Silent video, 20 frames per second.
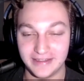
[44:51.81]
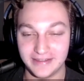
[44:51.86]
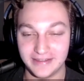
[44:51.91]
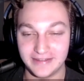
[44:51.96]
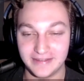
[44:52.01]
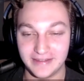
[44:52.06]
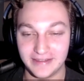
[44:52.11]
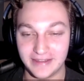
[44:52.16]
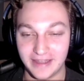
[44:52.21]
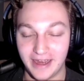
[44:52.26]

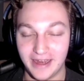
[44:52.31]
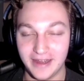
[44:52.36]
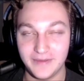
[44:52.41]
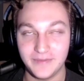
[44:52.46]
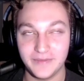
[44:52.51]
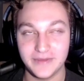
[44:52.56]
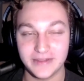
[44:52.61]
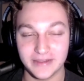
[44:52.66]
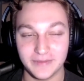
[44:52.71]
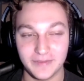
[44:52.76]
the
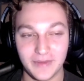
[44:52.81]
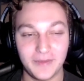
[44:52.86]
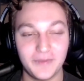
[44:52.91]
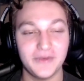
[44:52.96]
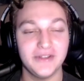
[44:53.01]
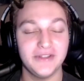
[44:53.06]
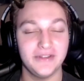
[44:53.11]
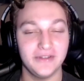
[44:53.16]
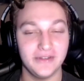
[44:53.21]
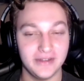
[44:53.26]
times and
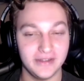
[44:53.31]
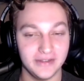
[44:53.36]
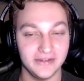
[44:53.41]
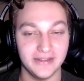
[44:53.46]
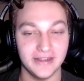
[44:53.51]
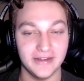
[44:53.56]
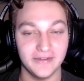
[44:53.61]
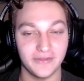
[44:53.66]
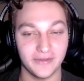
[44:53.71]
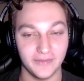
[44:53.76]
memories you
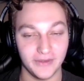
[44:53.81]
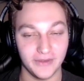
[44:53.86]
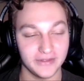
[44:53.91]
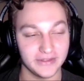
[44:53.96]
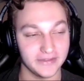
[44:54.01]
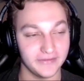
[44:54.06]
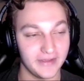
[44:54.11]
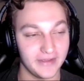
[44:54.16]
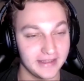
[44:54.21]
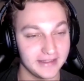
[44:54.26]
get from those
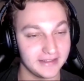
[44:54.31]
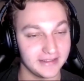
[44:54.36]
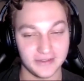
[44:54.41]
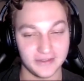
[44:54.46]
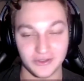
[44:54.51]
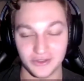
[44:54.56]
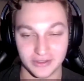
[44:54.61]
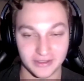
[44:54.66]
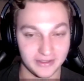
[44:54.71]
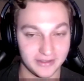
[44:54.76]
events is
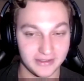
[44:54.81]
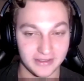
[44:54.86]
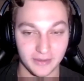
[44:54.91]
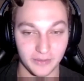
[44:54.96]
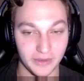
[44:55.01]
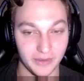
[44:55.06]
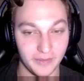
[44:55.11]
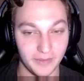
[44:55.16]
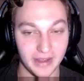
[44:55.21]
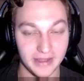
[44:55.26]
just some of the
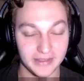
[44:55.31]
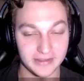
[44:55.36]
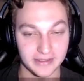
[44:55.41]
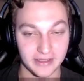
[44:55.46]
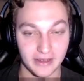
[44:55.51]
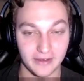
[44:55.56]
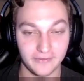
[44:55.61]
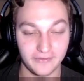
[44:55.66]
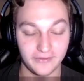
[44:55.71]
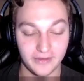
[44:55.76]
best
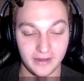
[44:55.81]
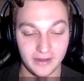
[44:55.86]
stuff.